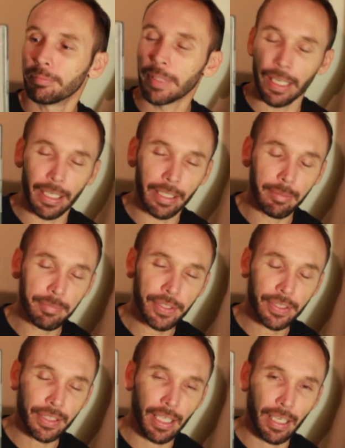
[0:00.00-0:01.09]

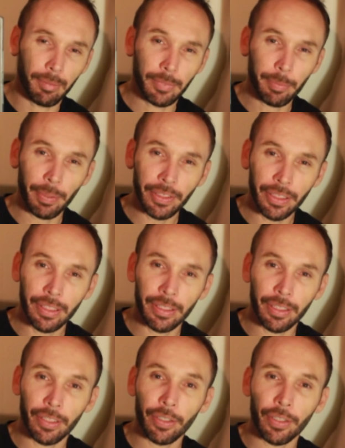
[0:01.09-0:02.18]
games,
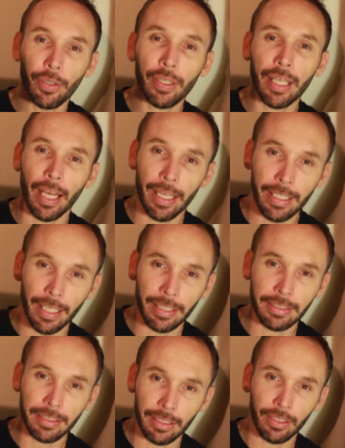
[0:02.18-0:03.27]
especially UK
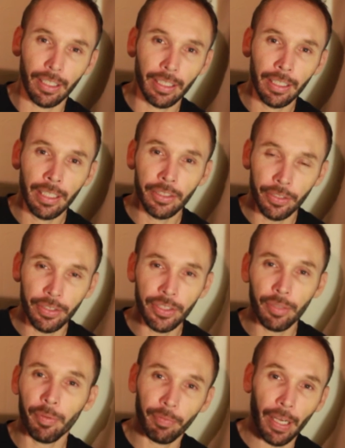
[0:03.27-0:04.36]
gangster, like, do
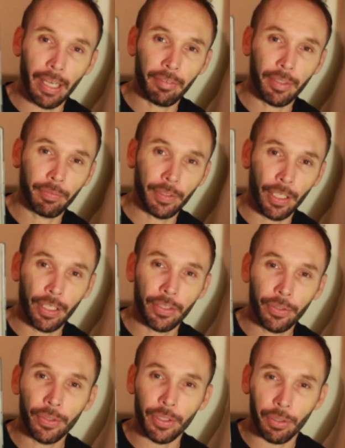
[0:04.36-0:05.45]
yourself a favour. If you don't know
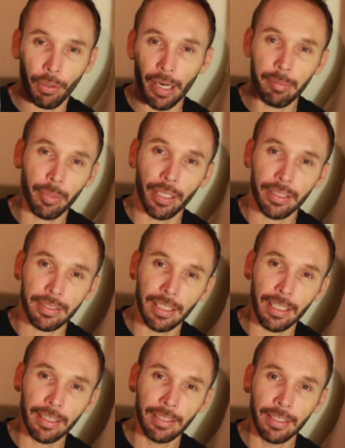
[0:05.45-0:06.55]
who the Cray brothers
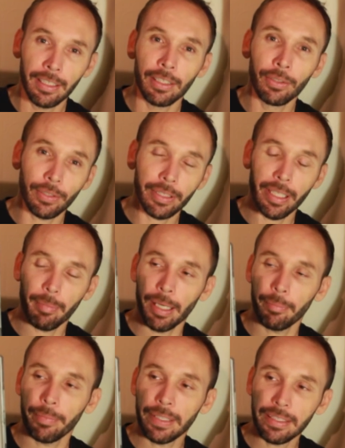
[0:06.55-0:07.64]
are, look them
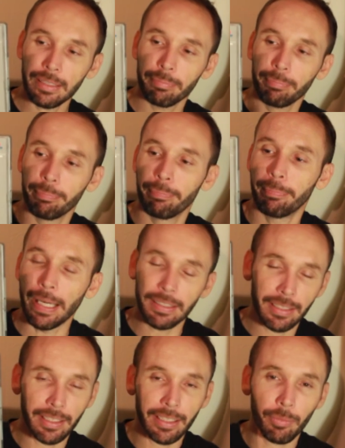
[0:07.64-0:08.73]
up. This is
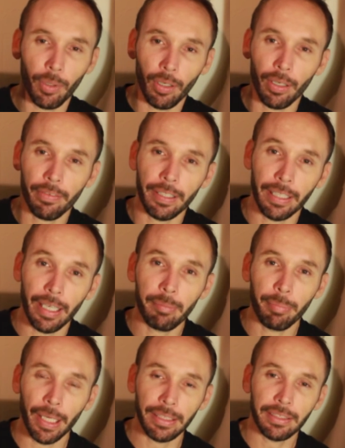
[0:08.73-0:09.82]
basically what I think they
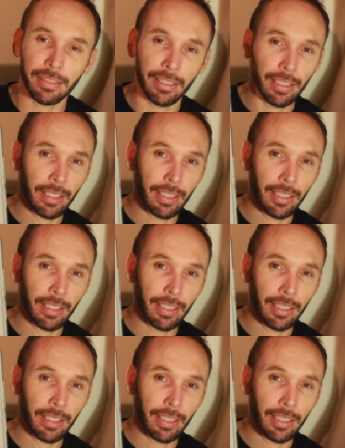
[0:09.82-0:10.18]
based